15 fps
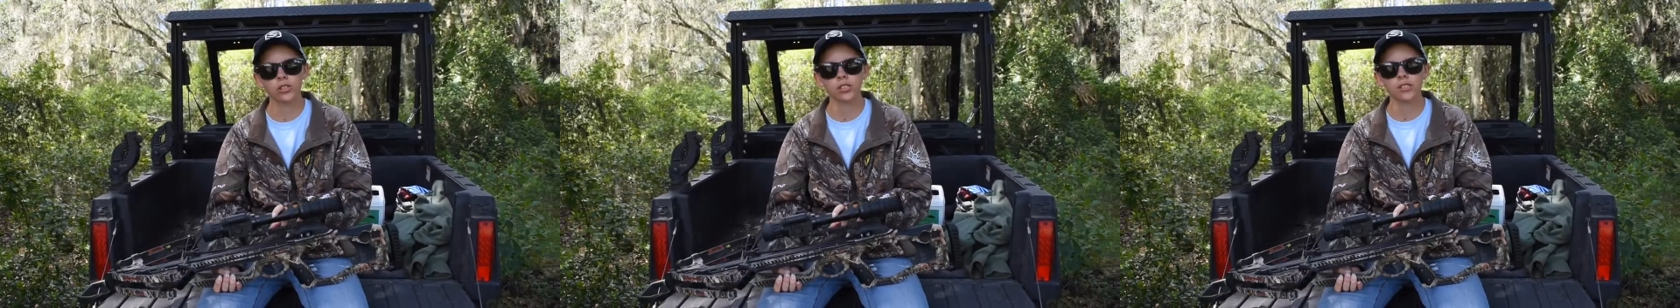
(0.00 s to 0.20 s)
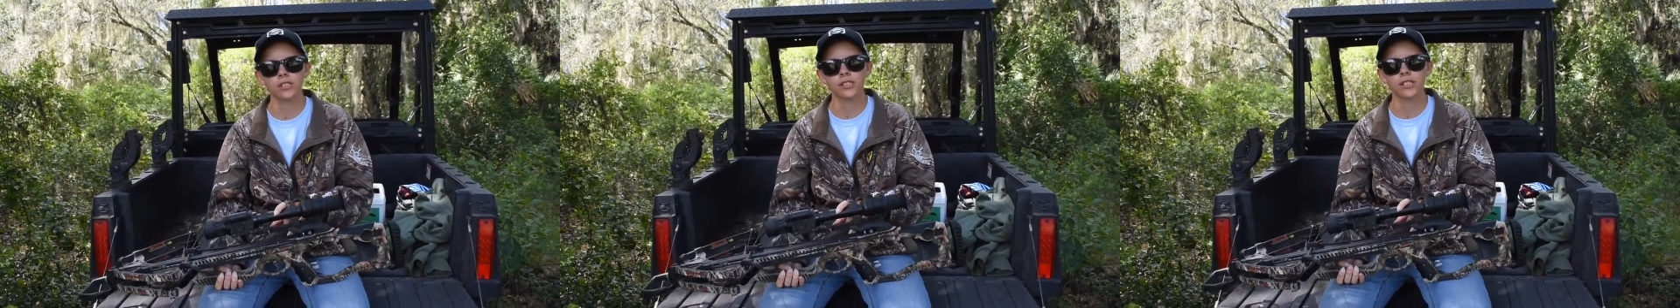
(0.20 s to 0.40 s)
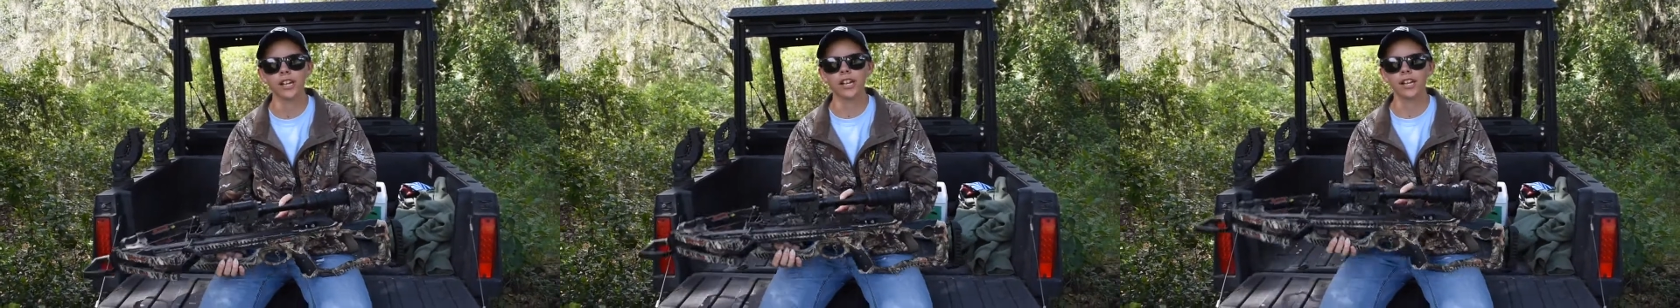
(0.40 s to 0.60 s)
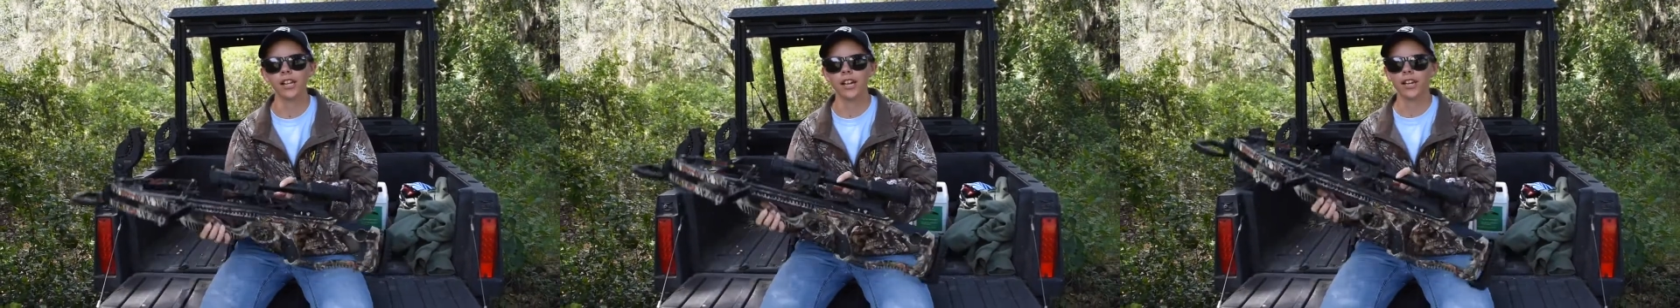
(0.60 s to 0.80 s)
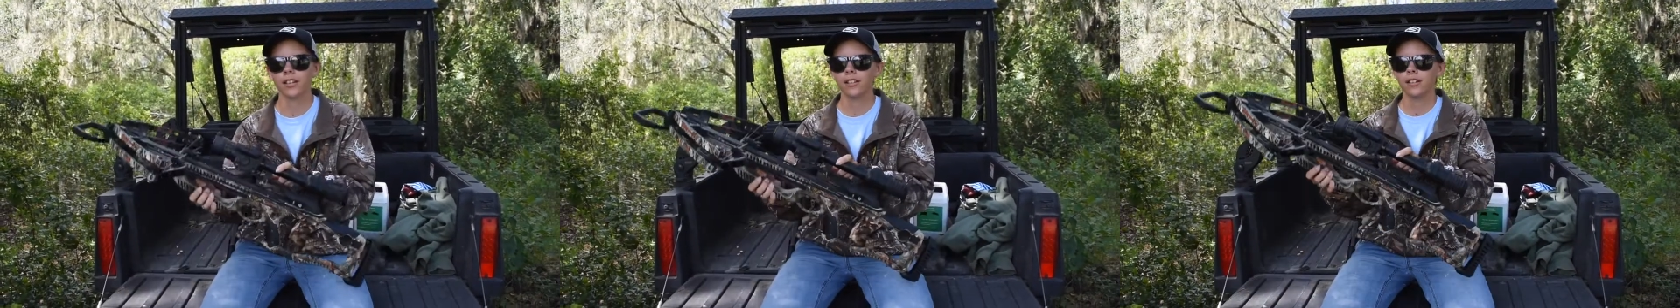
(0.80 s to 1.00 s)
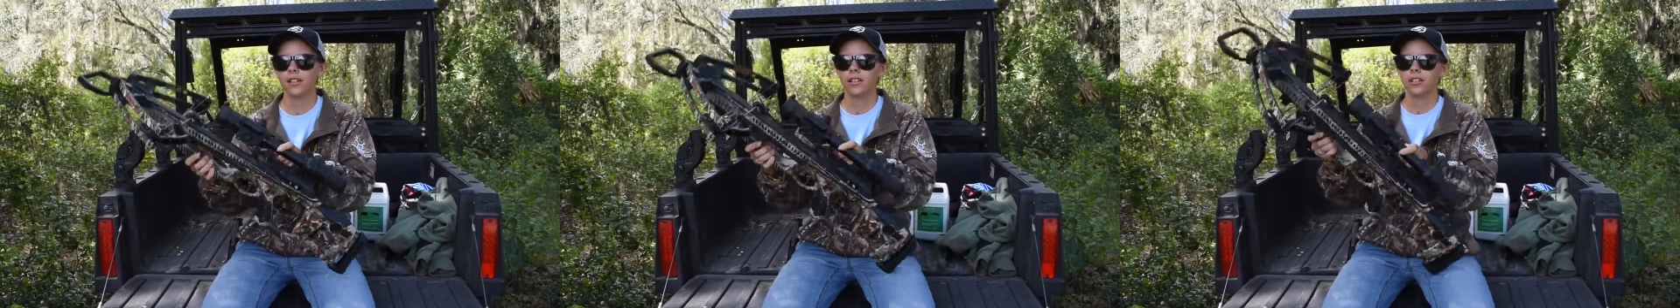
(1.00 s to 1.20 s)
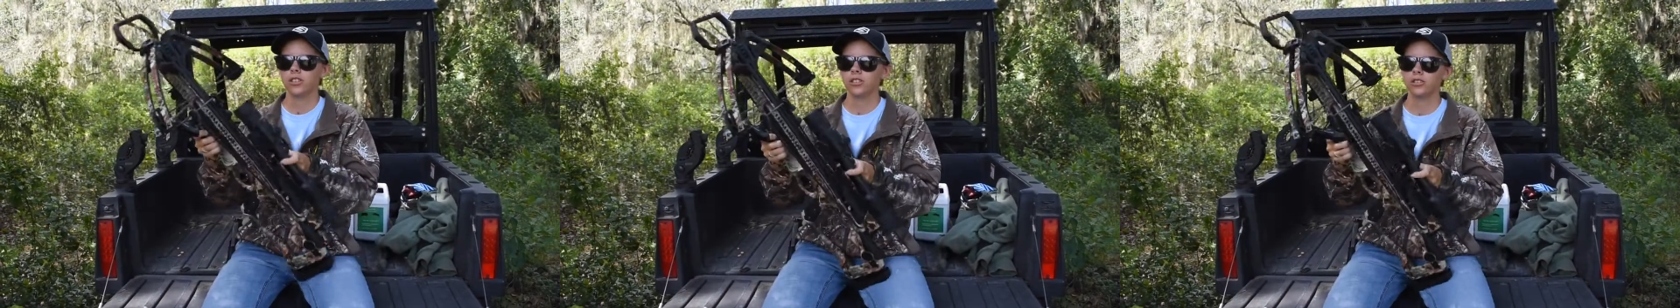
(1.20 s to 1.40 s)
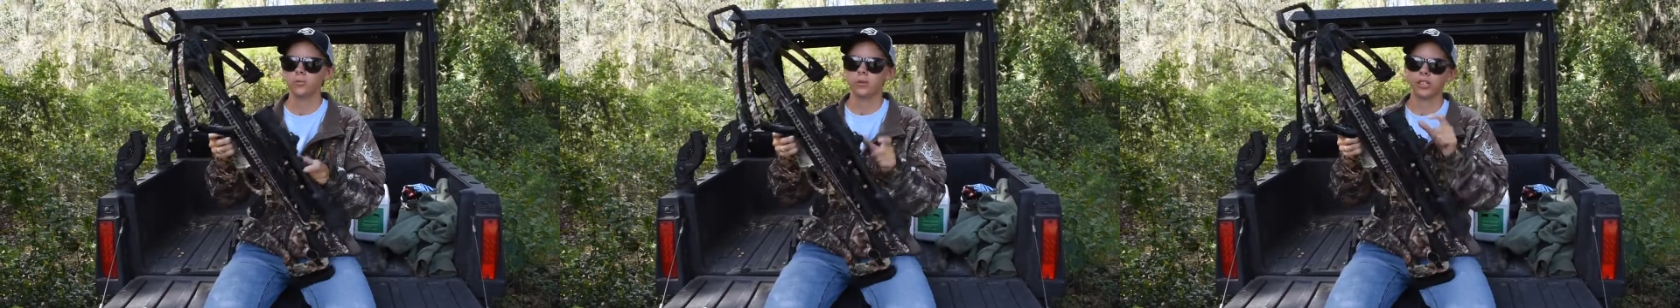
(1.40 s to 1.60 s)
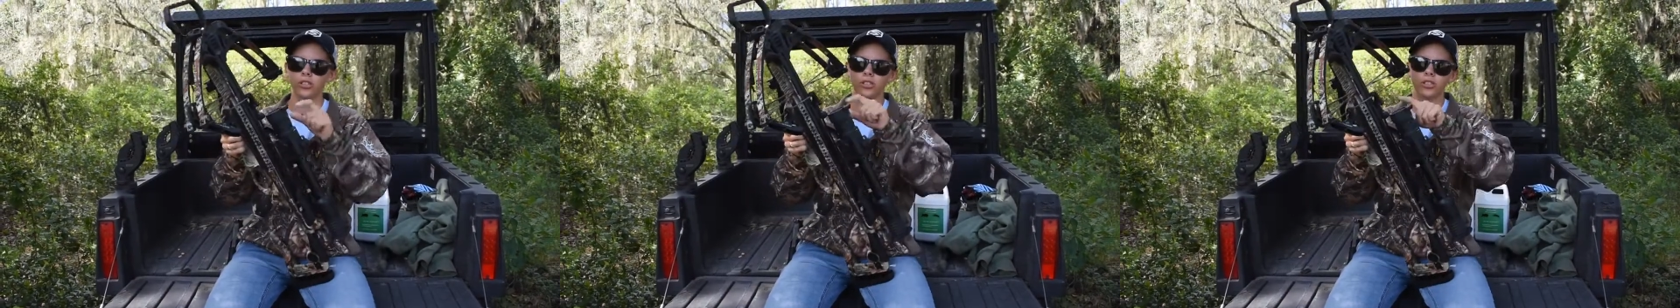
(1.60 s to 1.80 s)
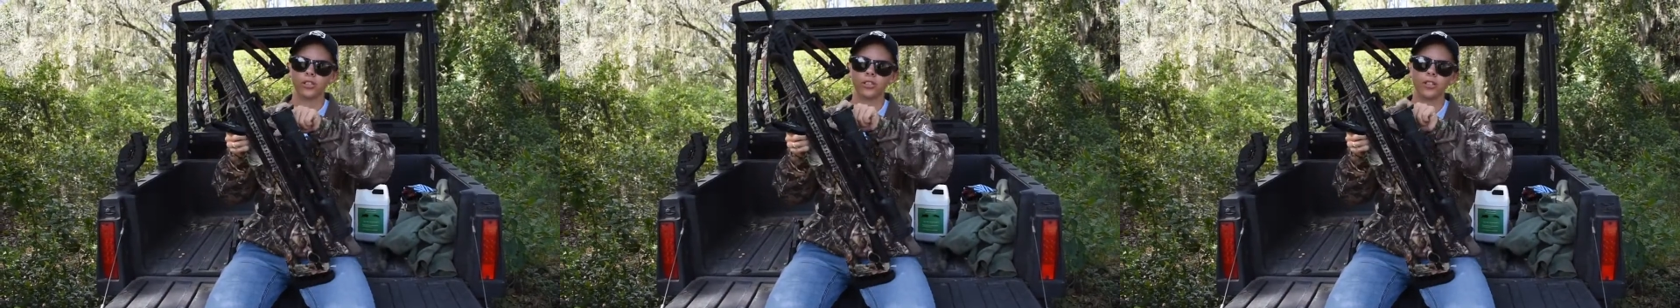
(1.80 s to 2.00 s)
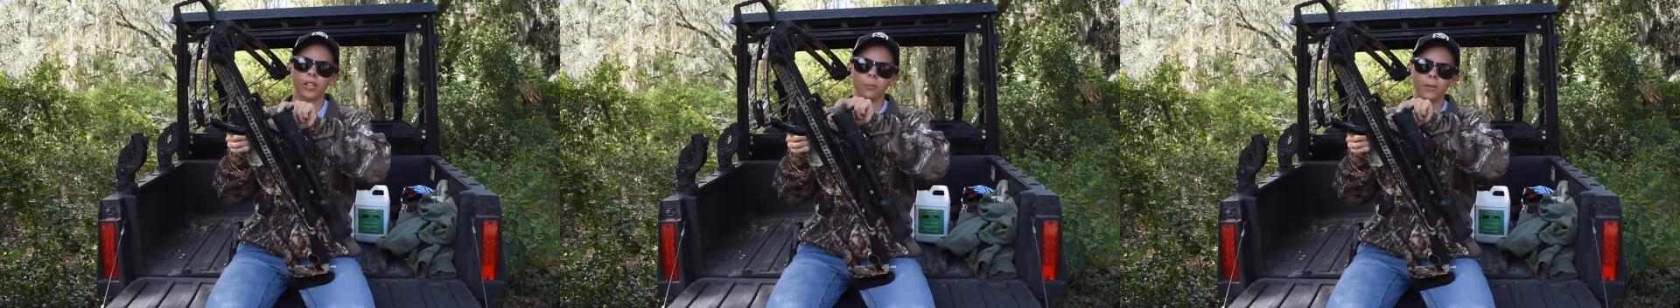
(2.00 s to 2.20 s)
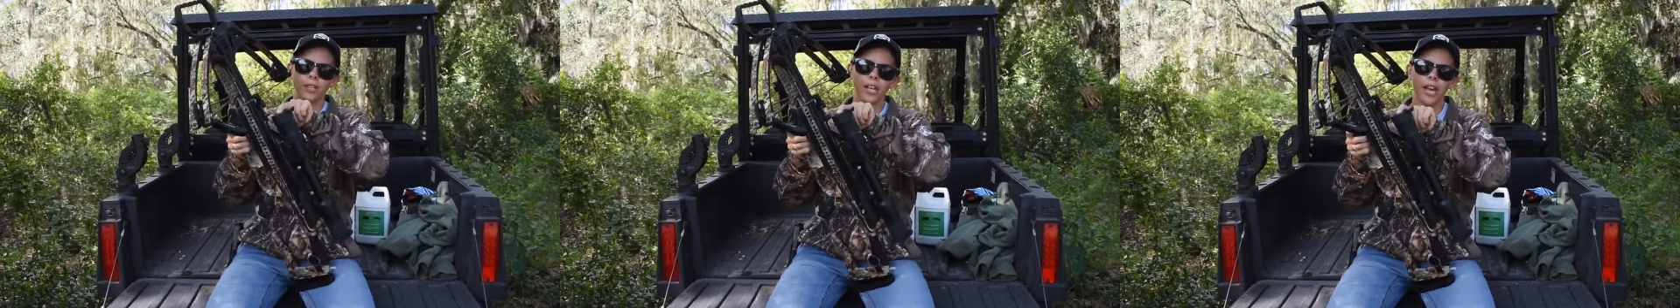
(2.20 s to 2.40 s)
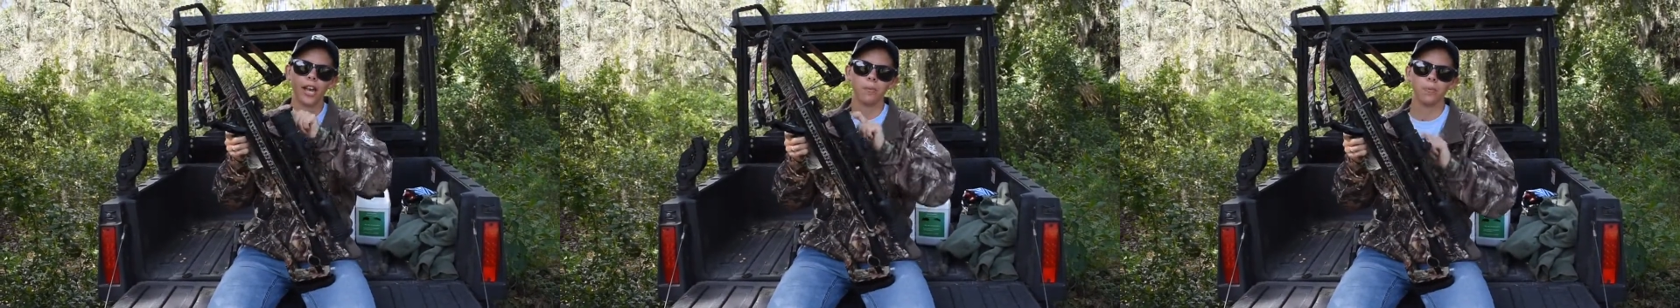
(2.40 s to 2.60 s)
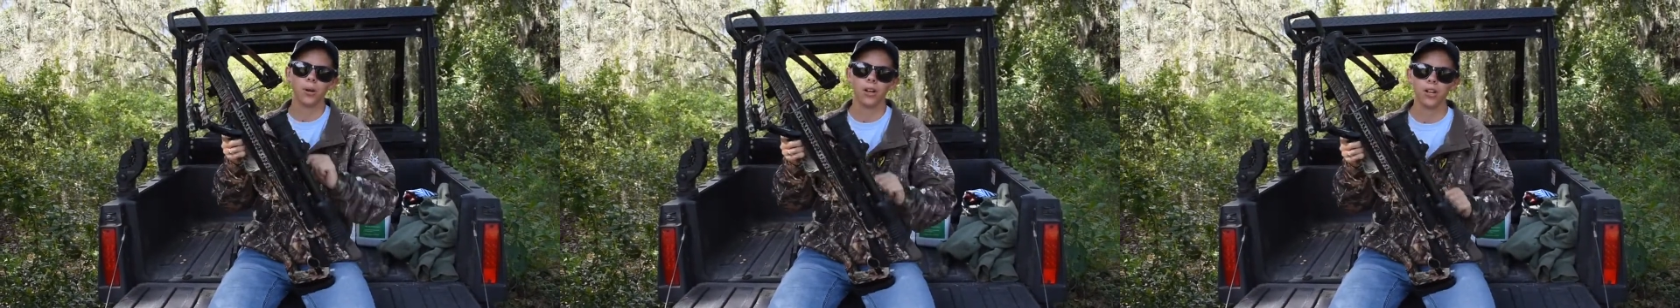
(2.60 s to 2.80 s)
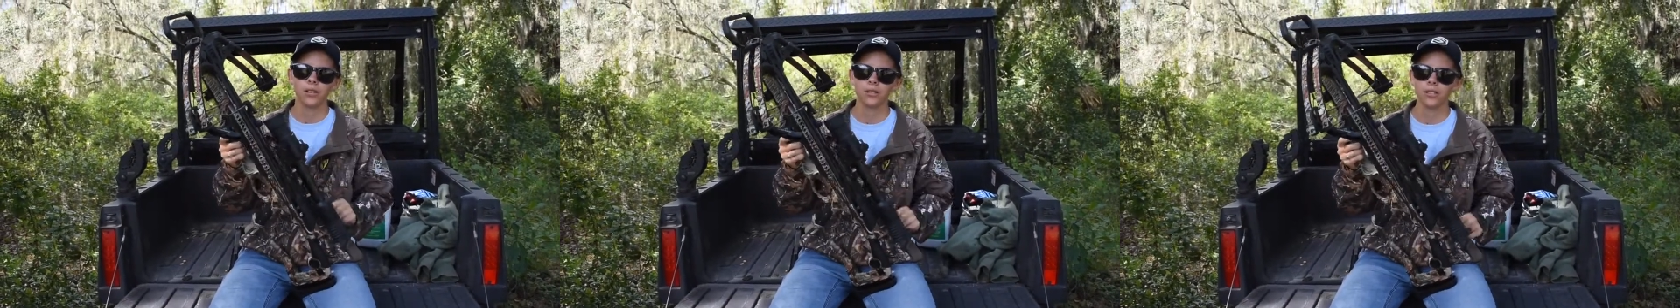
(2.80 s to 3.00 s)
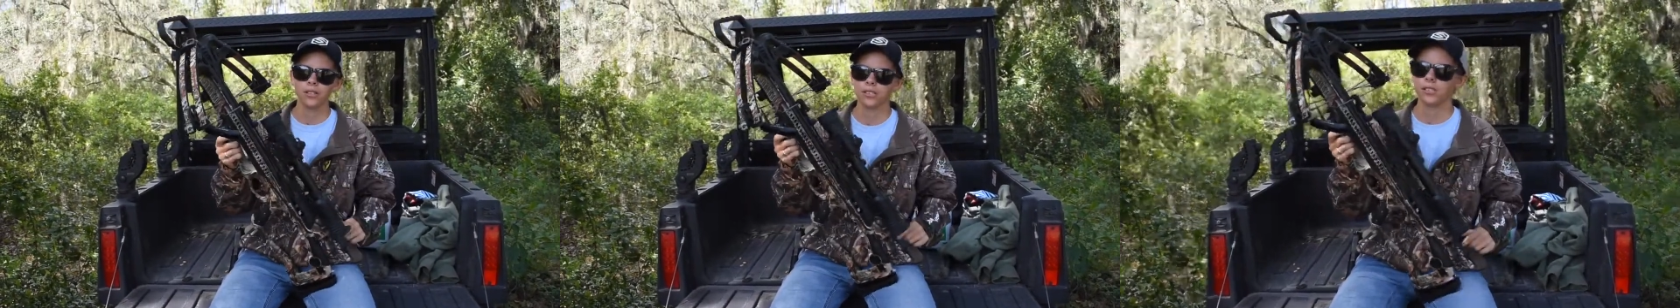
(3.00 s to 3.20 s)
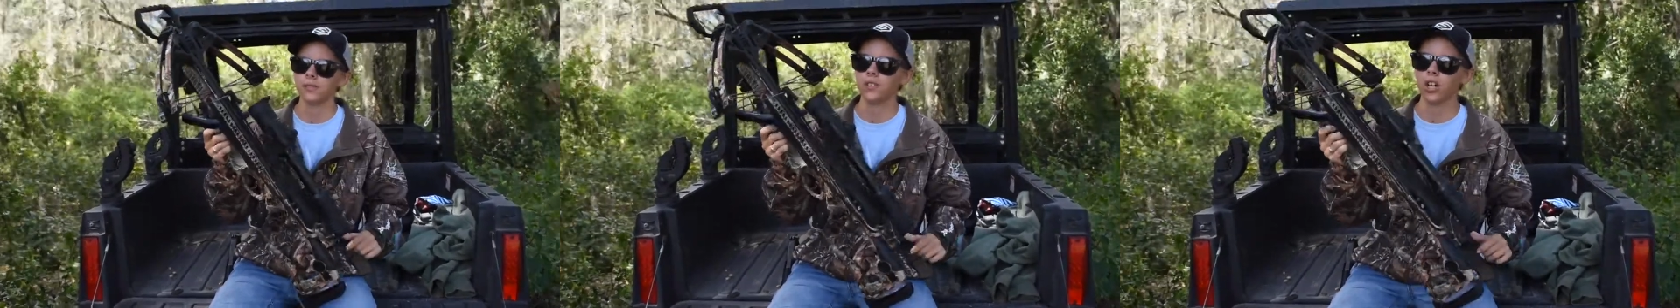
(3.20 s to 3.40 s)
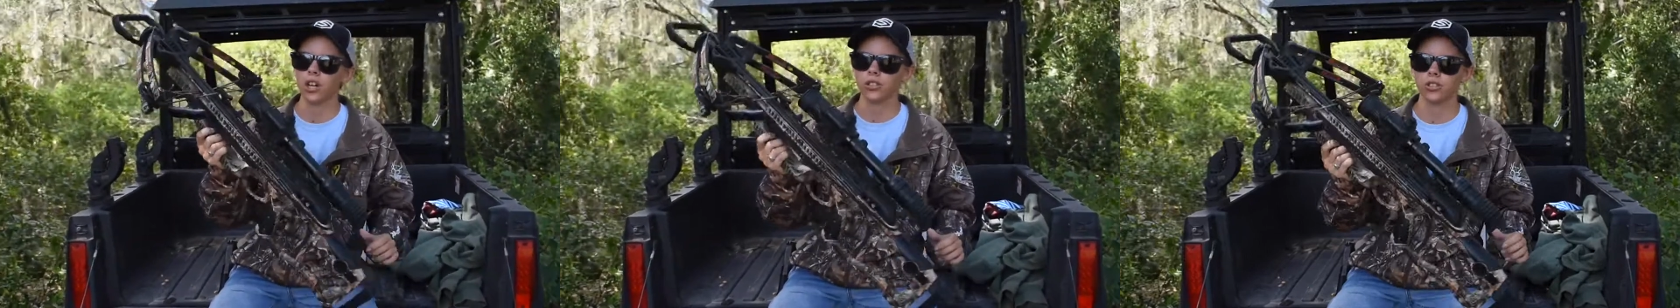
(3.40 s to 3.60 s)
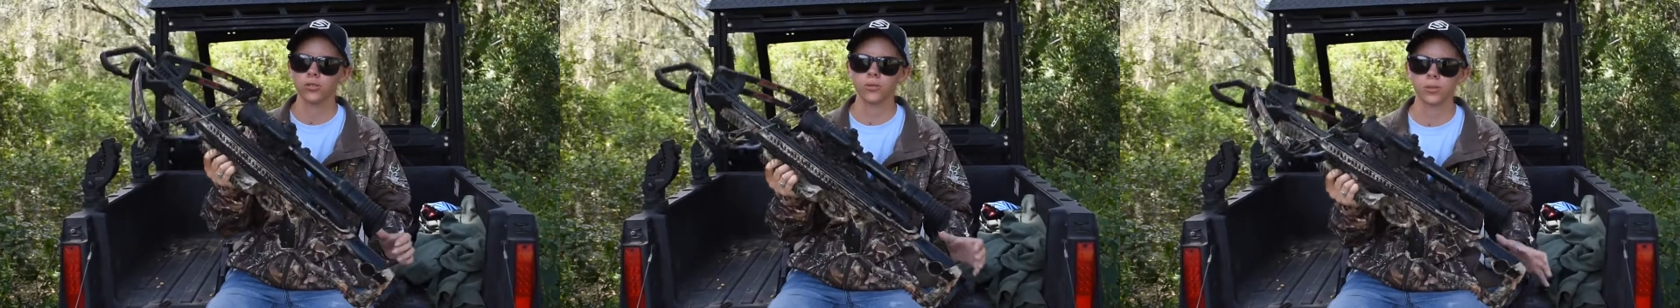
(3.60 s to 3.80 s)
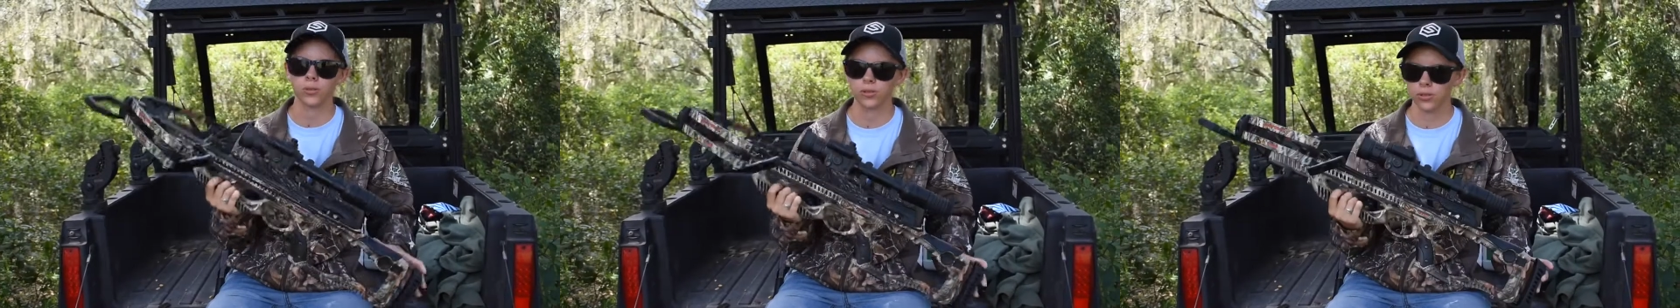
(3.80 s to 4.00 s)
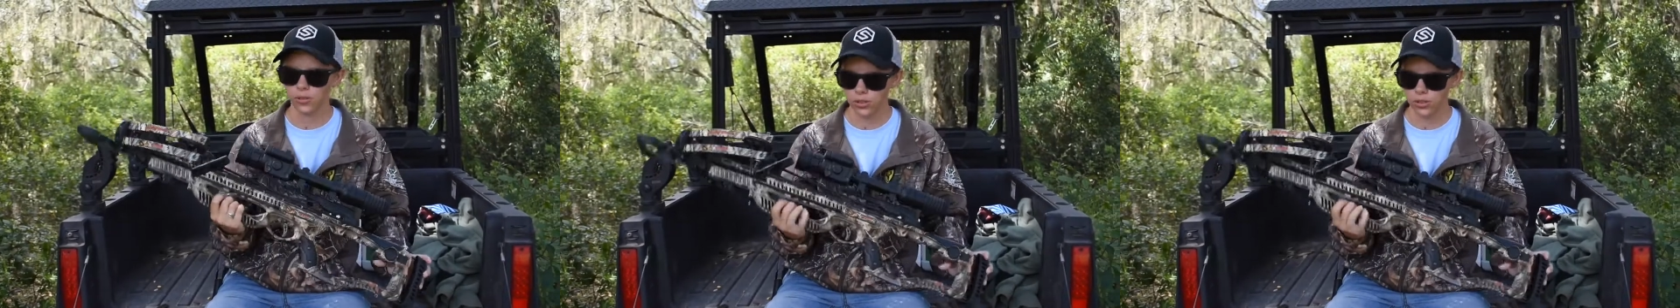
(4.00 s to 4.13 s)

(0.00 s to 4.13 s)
it in the daylight. Just make sure you keep the cap on, because if not, you'll ruin the